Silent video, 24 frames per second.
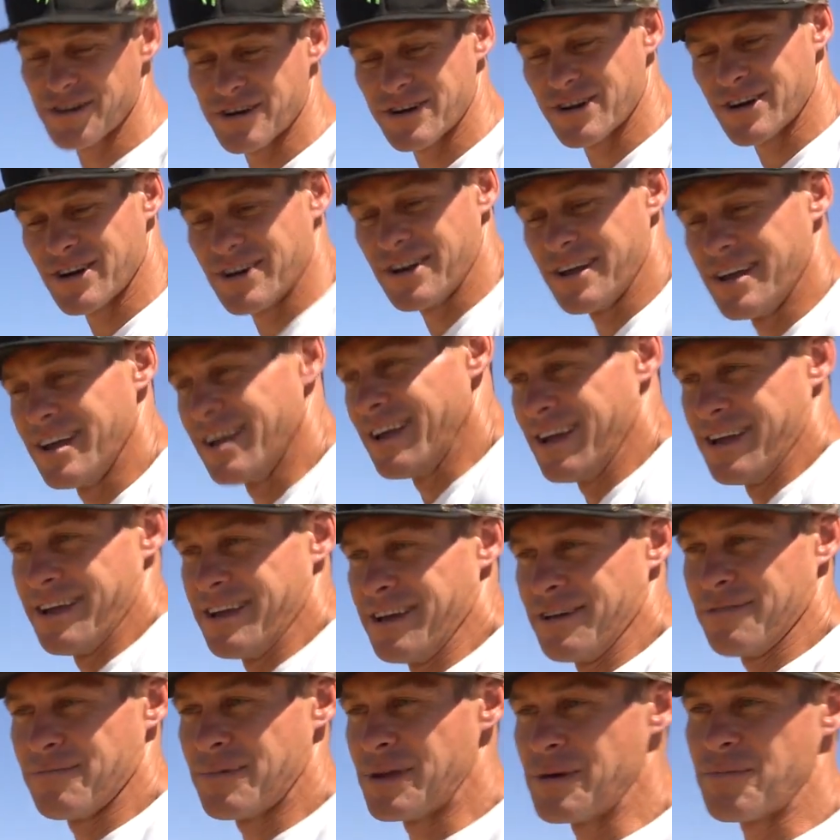hurt.
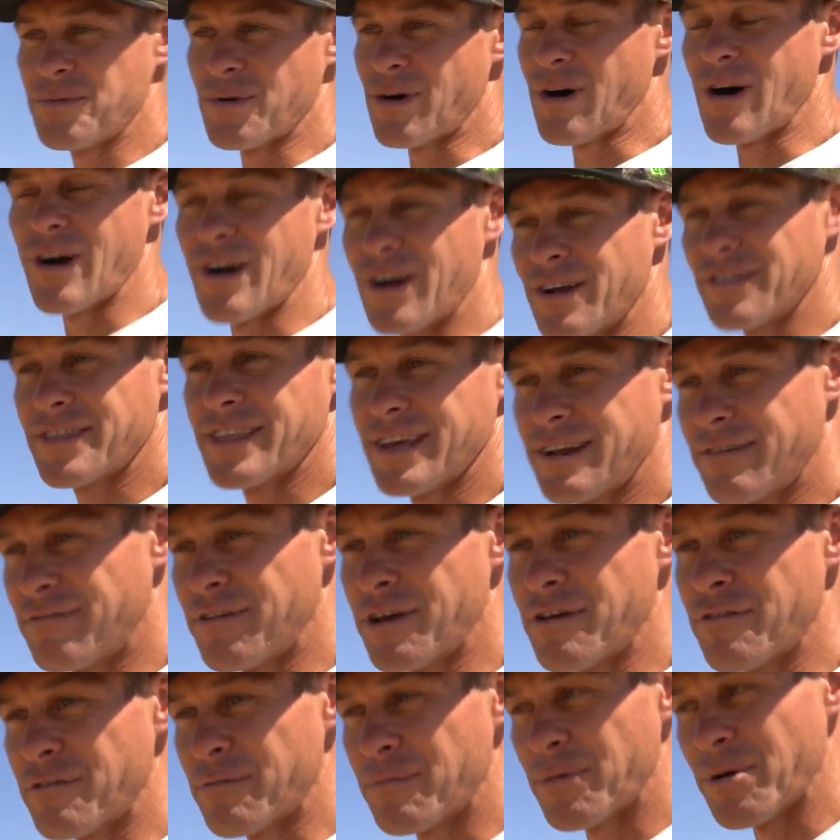People aren't, that have
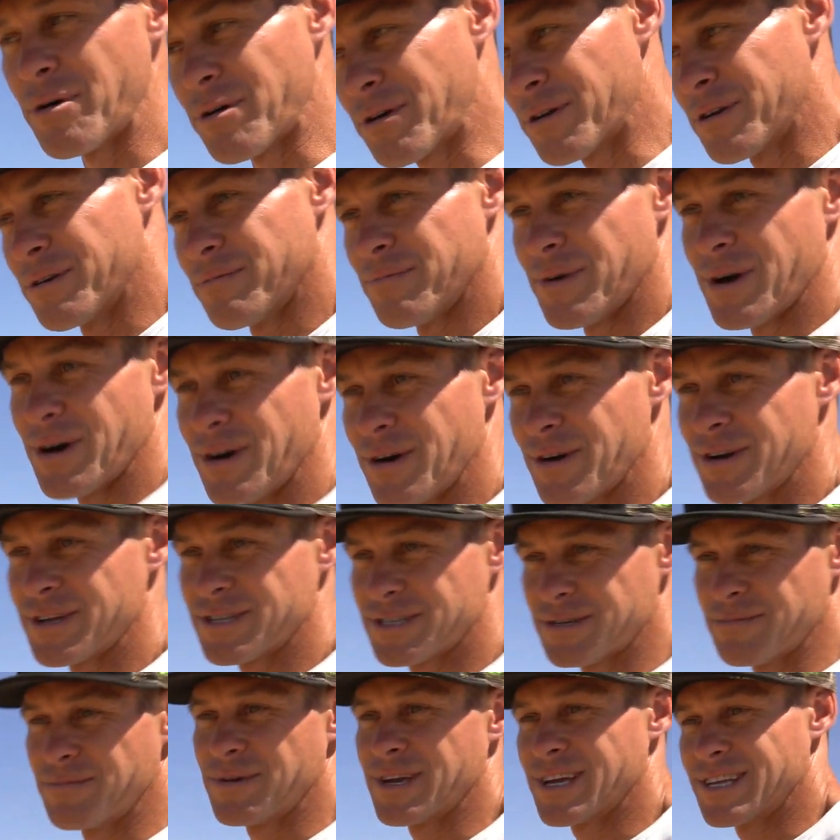never broken a bone.
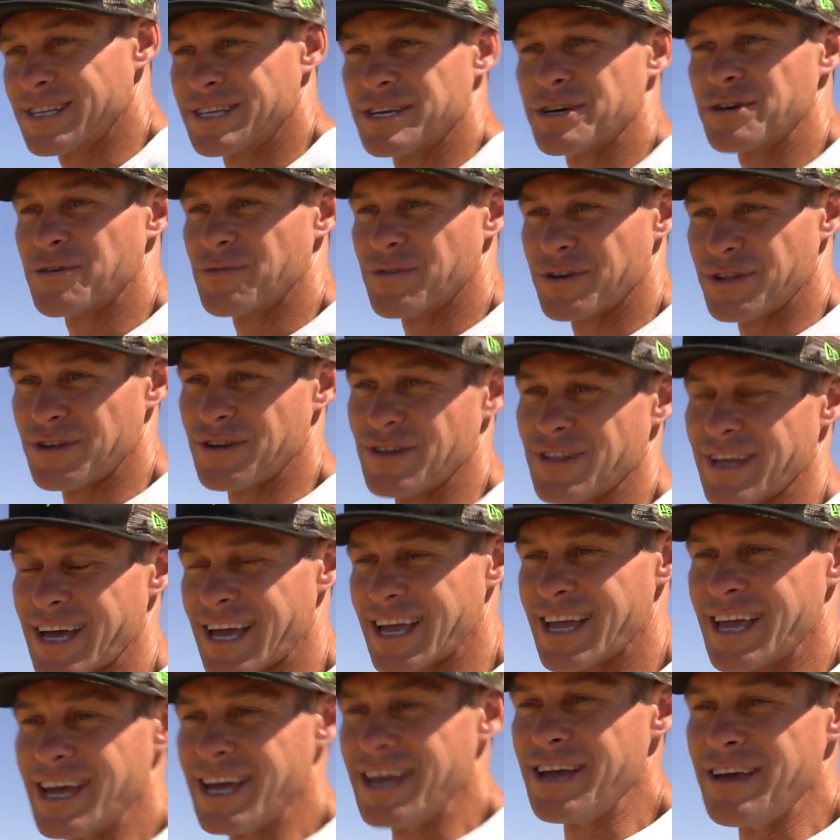It's a big deal when you,
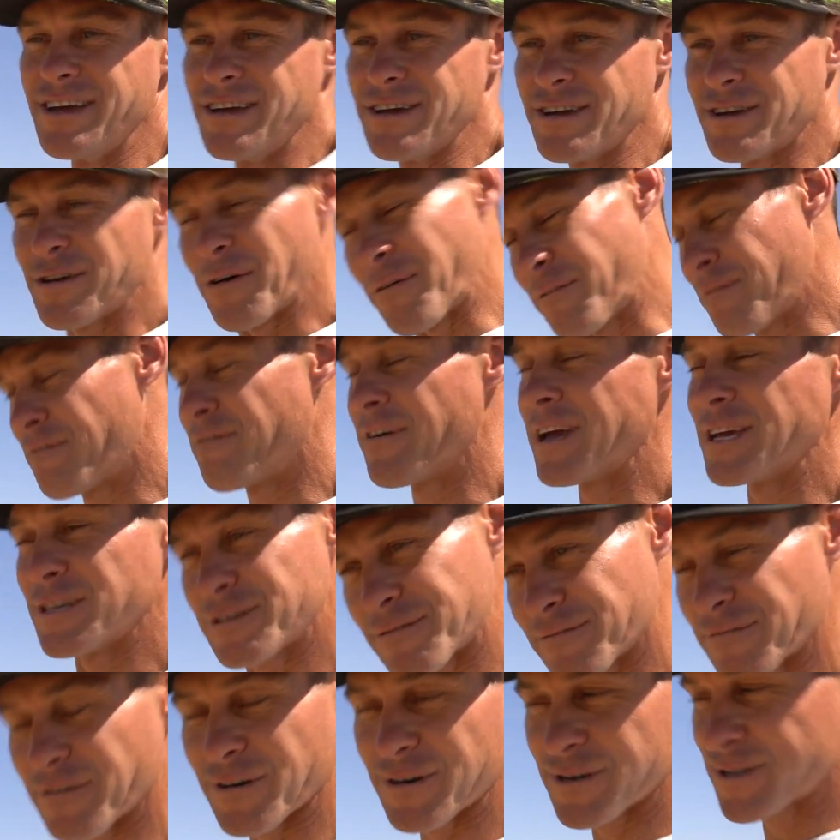like, go face
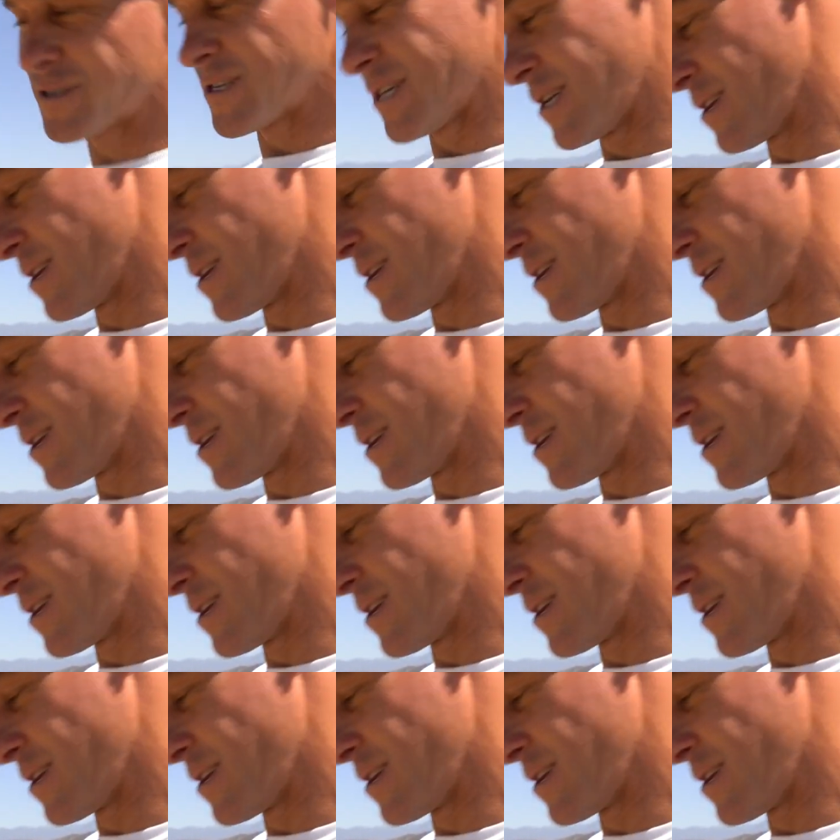first